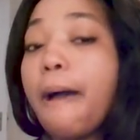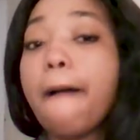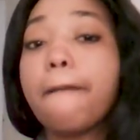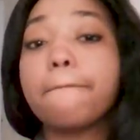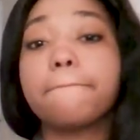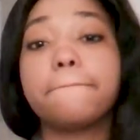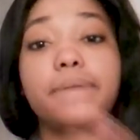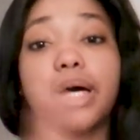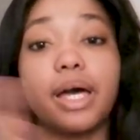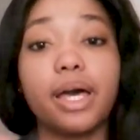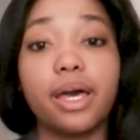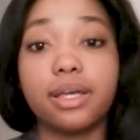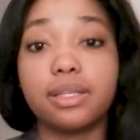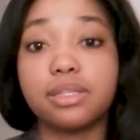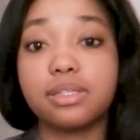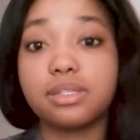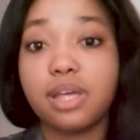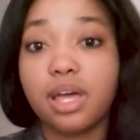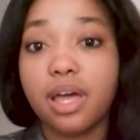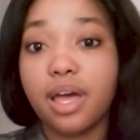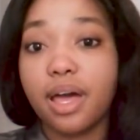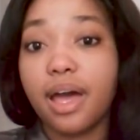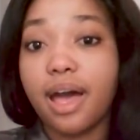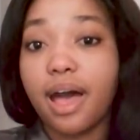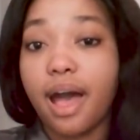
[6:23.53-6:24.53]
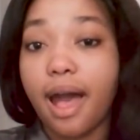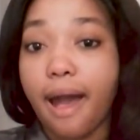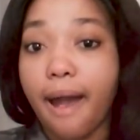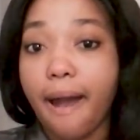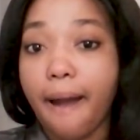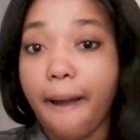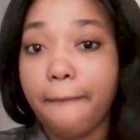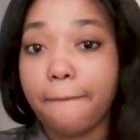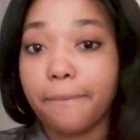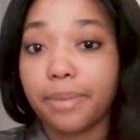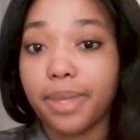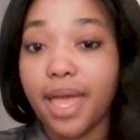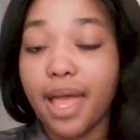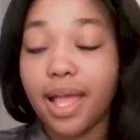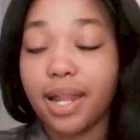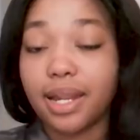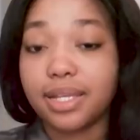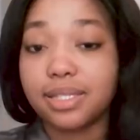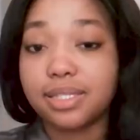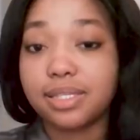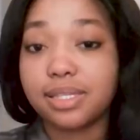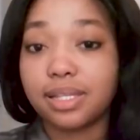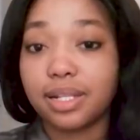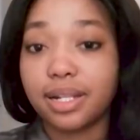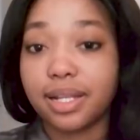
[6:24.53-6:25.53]
But um, yeah,
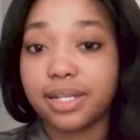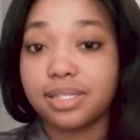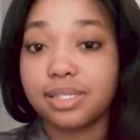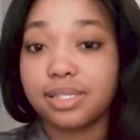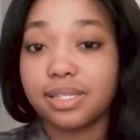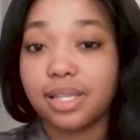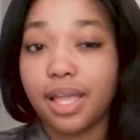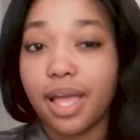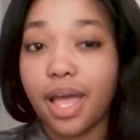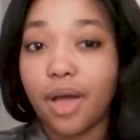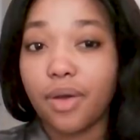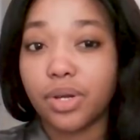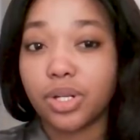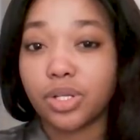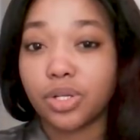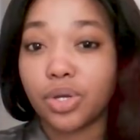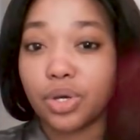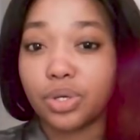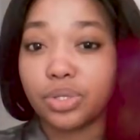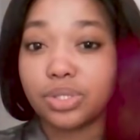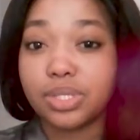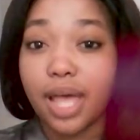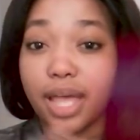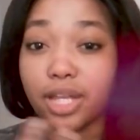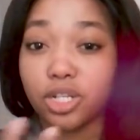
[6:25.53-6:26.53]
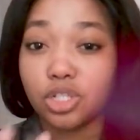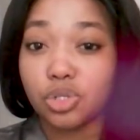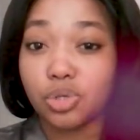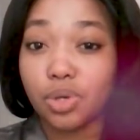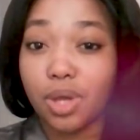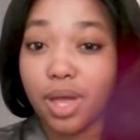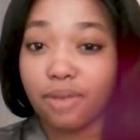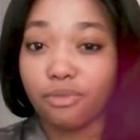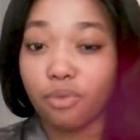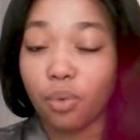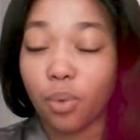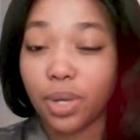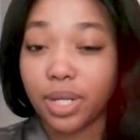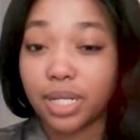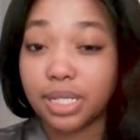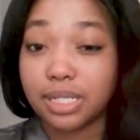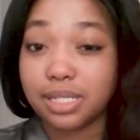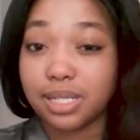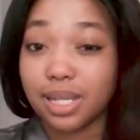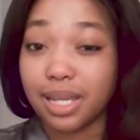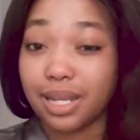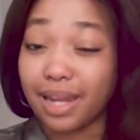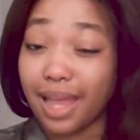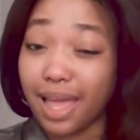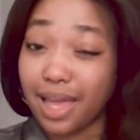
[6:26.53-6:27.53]
let's let's see how it goes. I do have oily
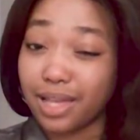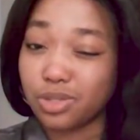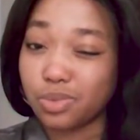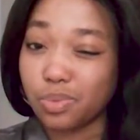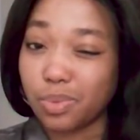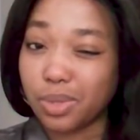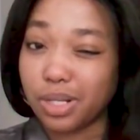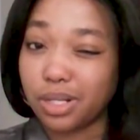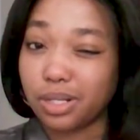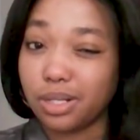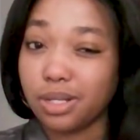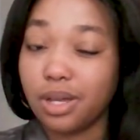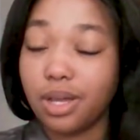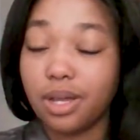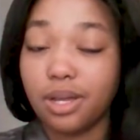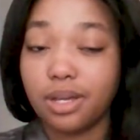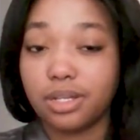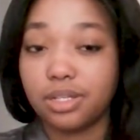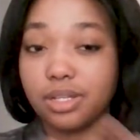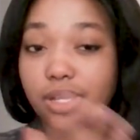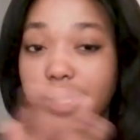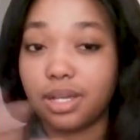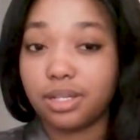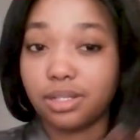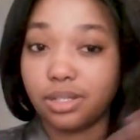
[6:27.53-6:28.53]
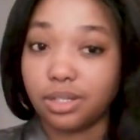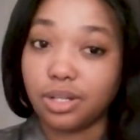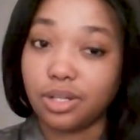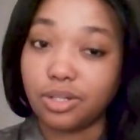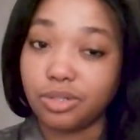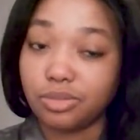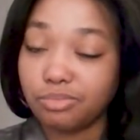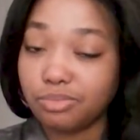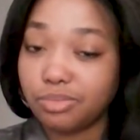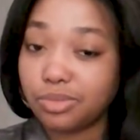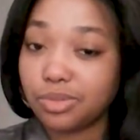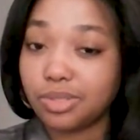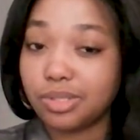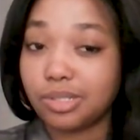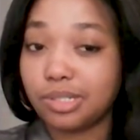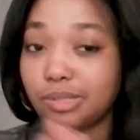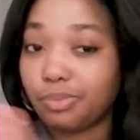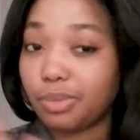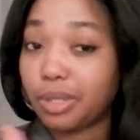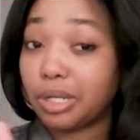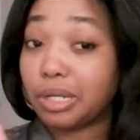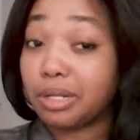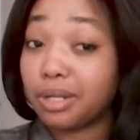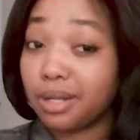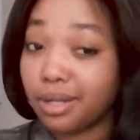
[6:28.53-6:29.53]
skin as well, you know, just
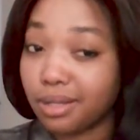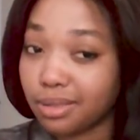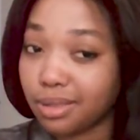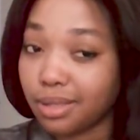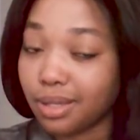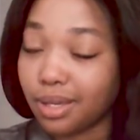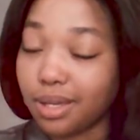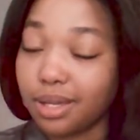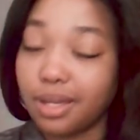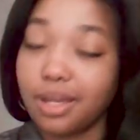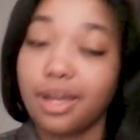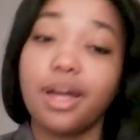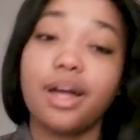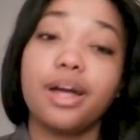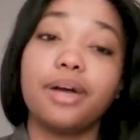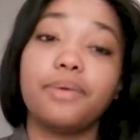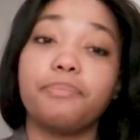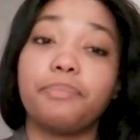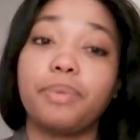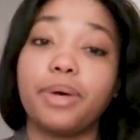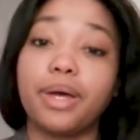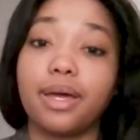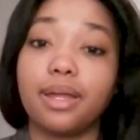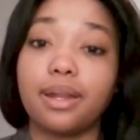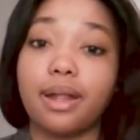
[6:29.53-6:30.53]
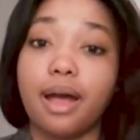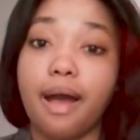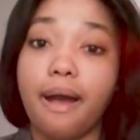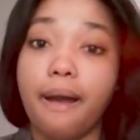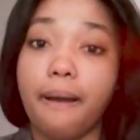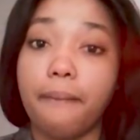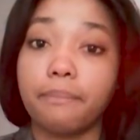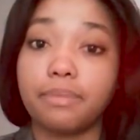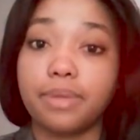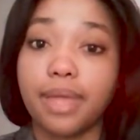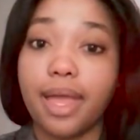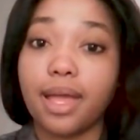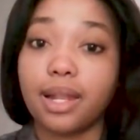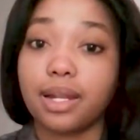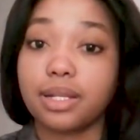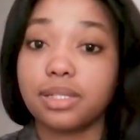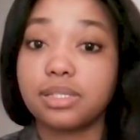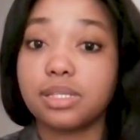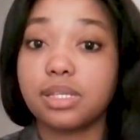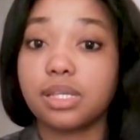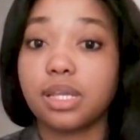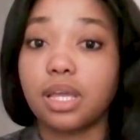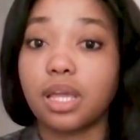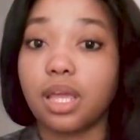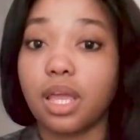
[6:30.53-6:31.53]
putting it out there. But um, yeah, let's
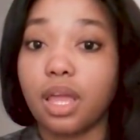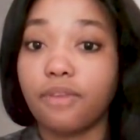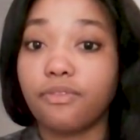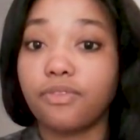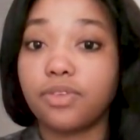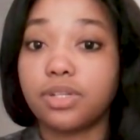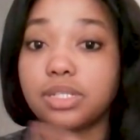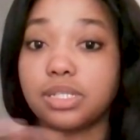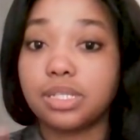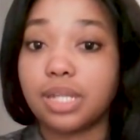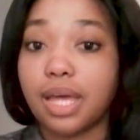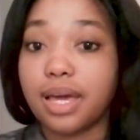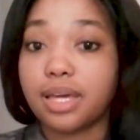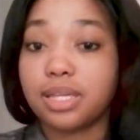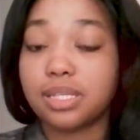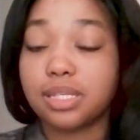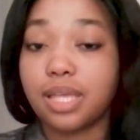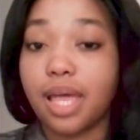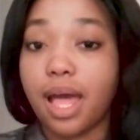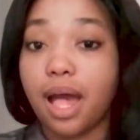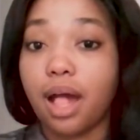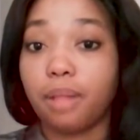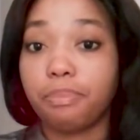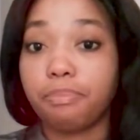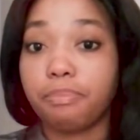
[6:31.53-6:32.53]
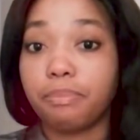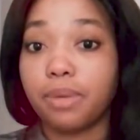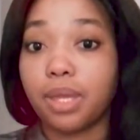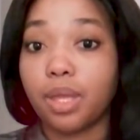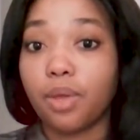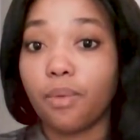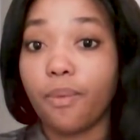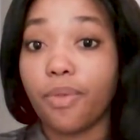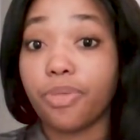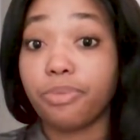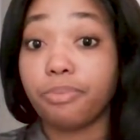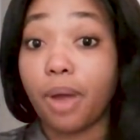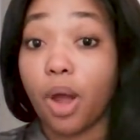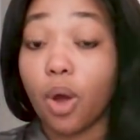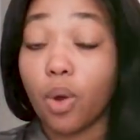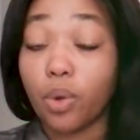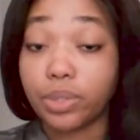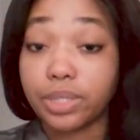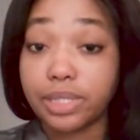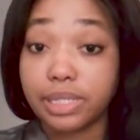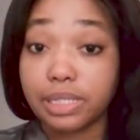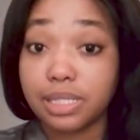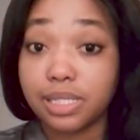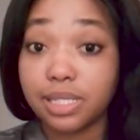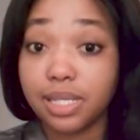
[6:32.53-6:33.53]
see if it does help me with my
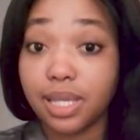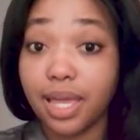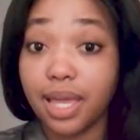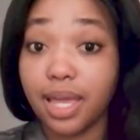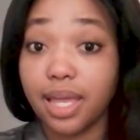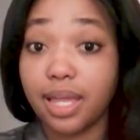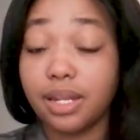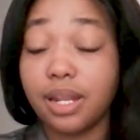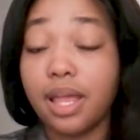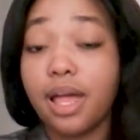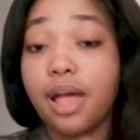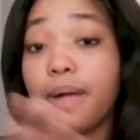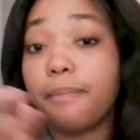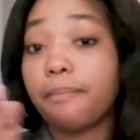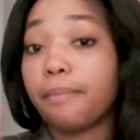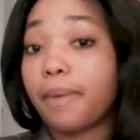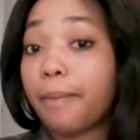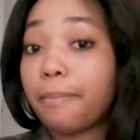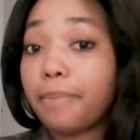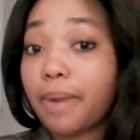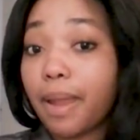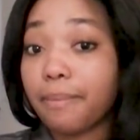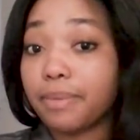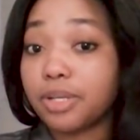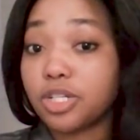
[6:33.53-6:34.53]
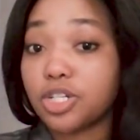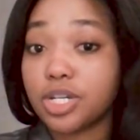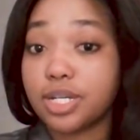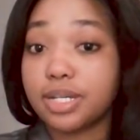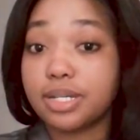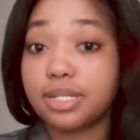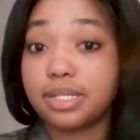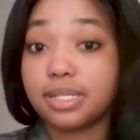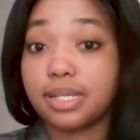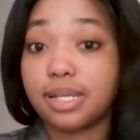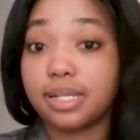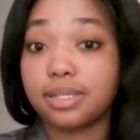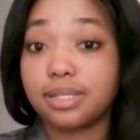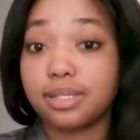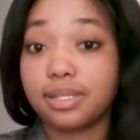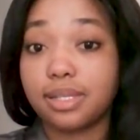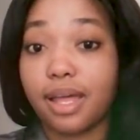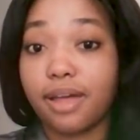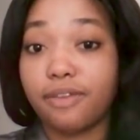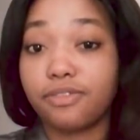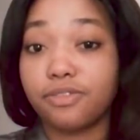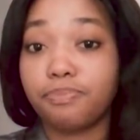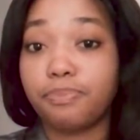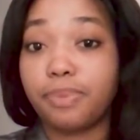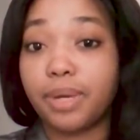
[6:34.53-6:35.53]
oily skin, my blemishes and
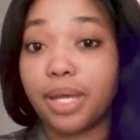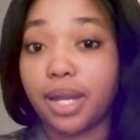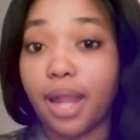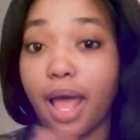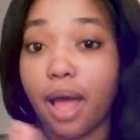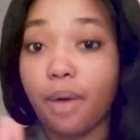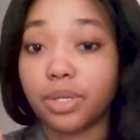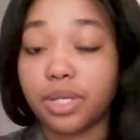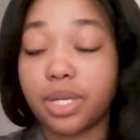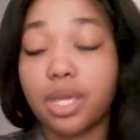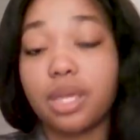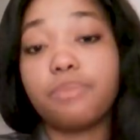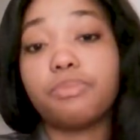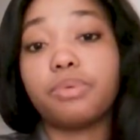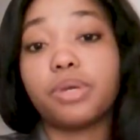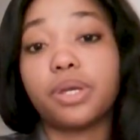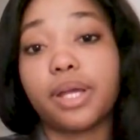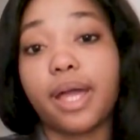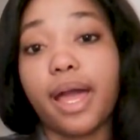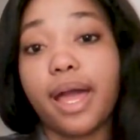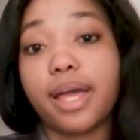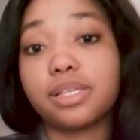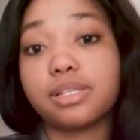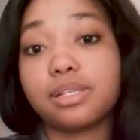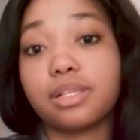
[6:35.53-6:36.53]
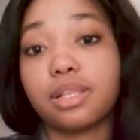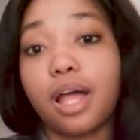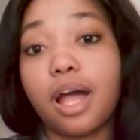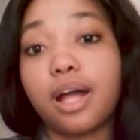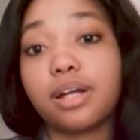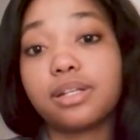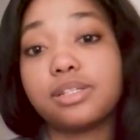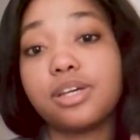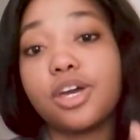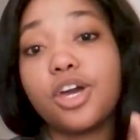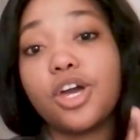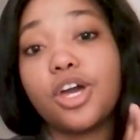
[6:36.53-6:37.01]
stuff. But I will keep you guys locked.